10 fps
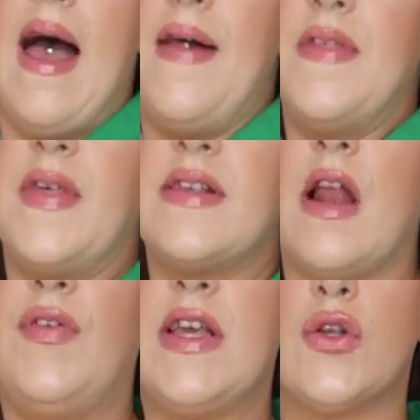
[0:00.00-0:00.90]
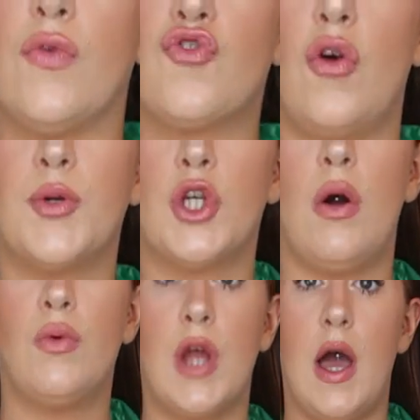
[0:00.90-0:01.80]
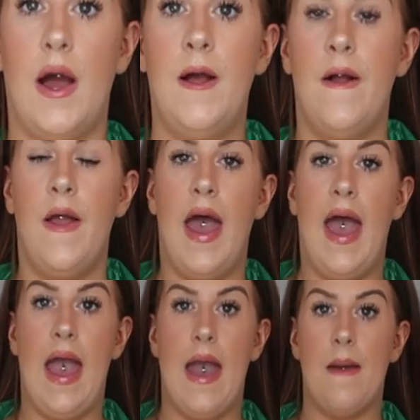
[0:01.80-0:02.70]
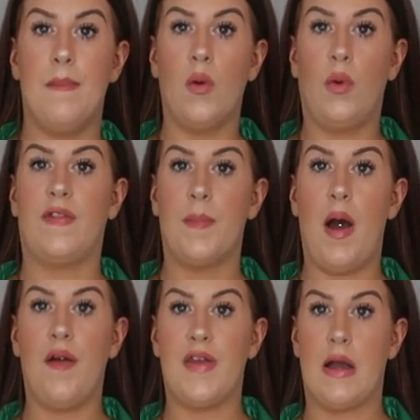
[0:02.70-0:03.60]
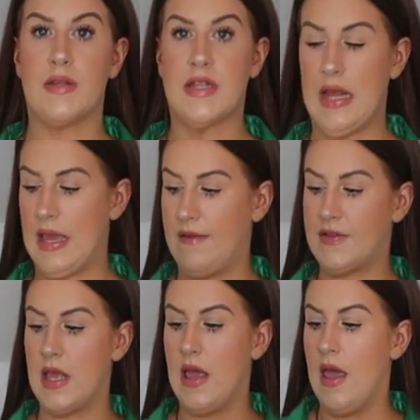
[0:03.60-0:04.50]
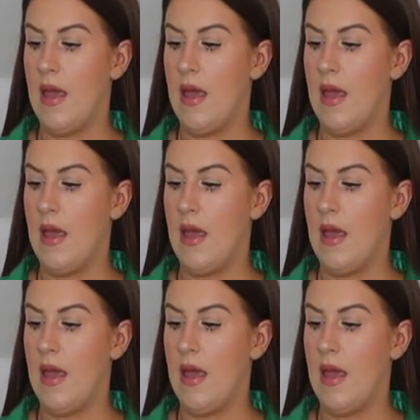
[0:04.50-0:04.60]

And then these lovely sort of drop shoulder hem with the puffy out sleeves.